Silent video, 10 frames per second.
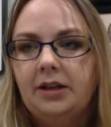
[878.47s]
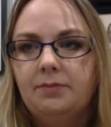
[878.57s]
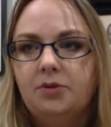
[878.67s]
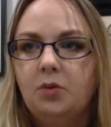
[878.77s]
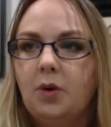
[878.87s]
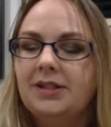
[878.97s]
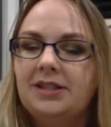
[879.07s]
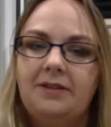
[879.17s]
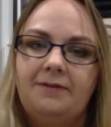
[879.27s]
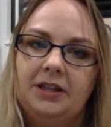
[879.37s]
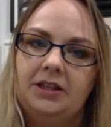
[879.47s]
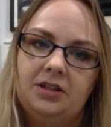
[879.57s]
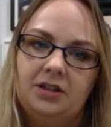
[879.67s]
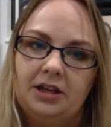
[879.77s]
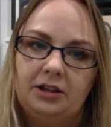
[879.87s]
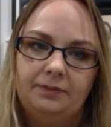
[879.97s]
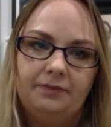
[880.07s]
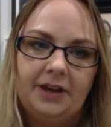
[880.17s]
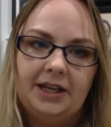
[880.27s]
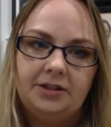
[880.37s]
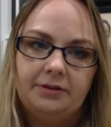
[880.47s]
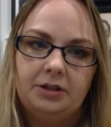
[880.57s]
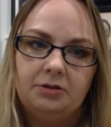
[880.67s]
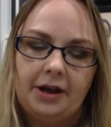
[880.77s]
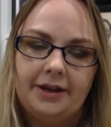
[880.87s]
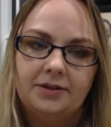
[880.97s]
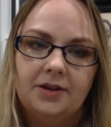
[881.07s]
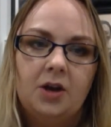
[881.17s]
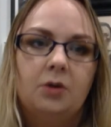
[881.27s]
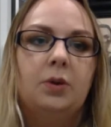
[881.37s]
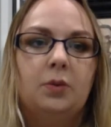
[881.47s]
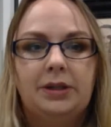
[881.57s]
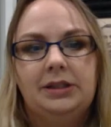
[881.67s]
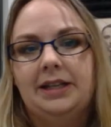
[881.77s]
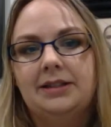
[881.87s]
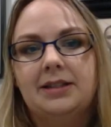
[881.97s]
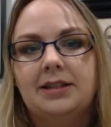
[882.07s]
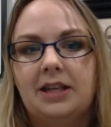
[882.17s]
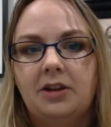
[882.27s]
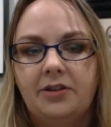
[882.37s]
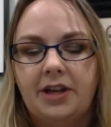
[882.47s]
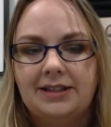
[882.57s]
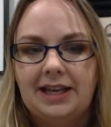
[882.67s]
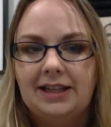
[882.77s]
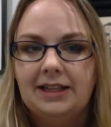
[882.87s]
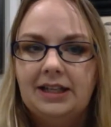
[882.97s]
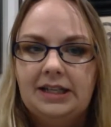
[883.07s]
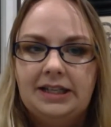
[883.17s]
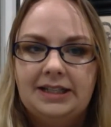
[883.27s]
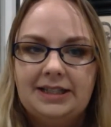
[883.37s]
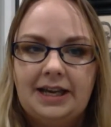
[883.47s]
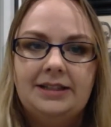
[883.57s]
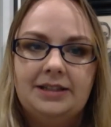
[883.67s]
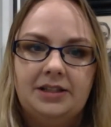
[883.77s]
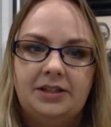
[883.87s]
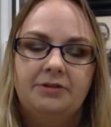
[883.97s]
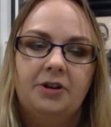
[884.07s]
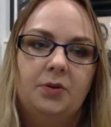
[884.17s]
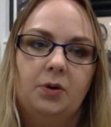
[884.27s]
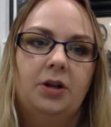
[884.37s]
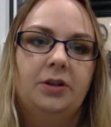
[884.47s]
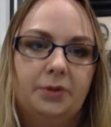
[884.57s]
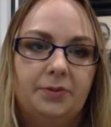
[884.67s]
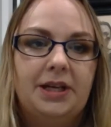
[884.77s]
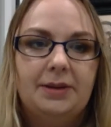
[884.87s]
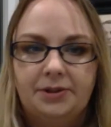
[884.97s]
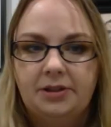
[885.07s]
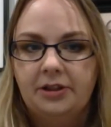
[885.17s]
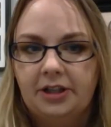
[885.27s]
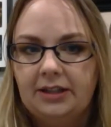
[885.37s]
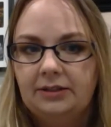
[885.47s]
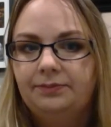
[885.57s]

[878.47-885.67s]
So once they finish their phase 3 trials, we will get to see all that data, and scientists around the world will be able to look at it.